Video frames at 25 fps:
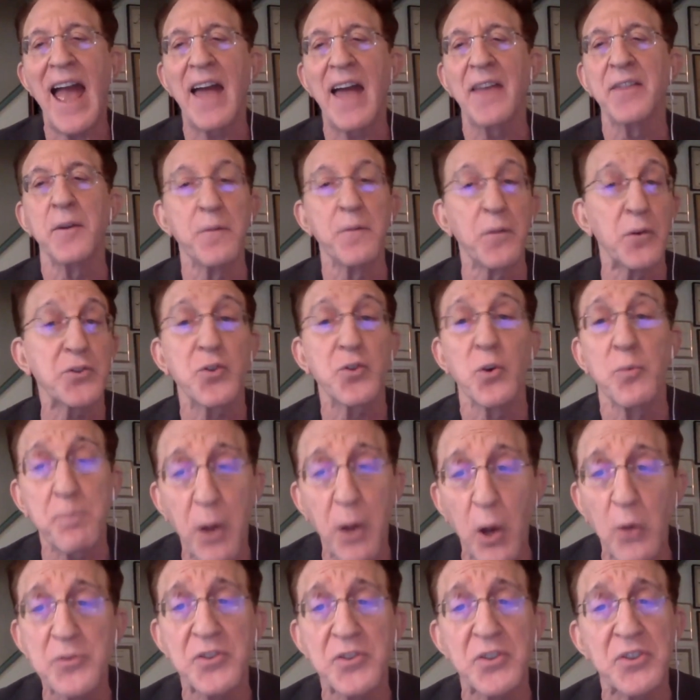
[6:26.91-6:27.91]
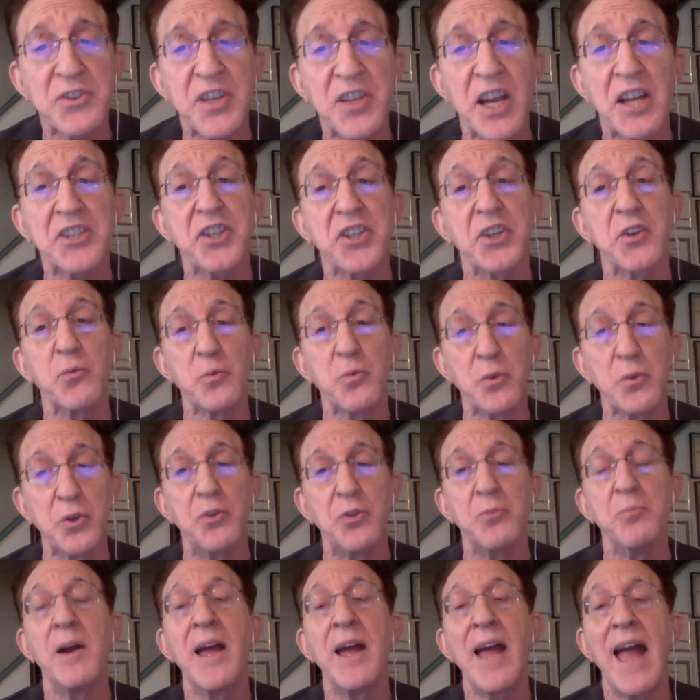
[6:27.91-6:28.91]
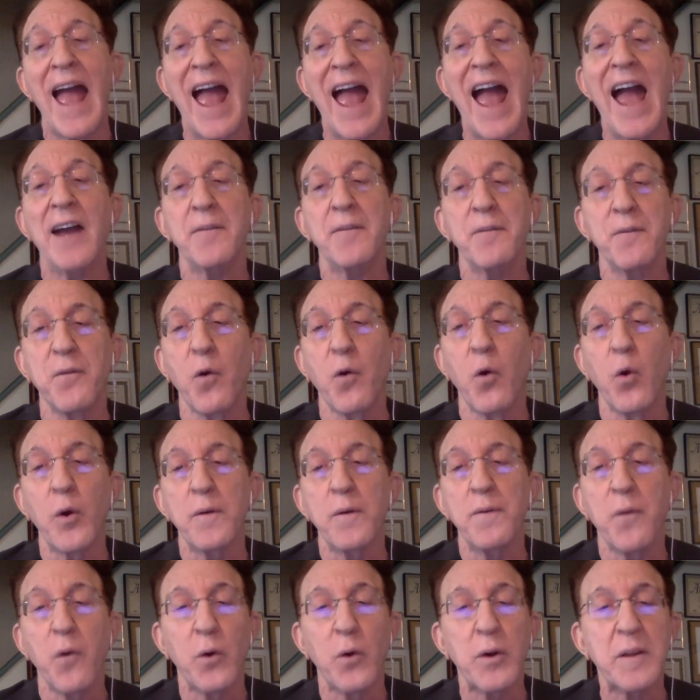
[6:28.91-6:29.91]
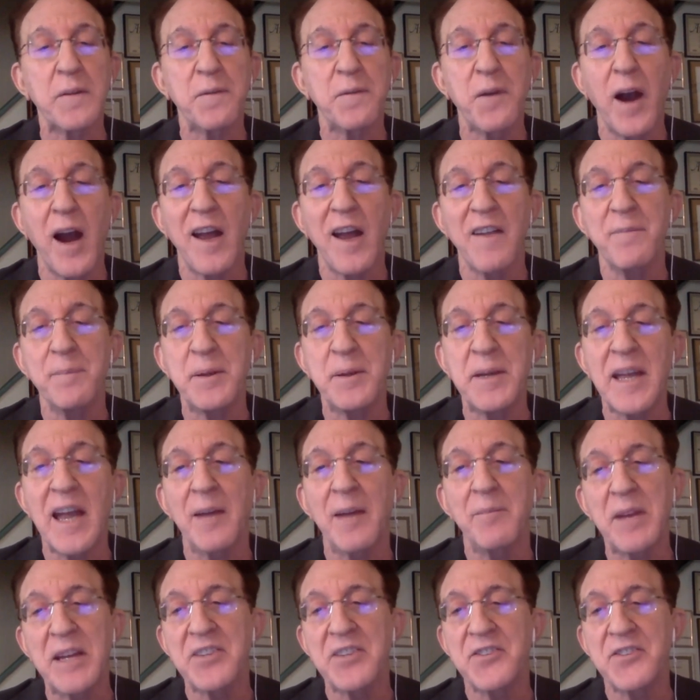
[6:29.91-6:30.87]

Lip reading: and the virtual poster session room at 4:45 p.m.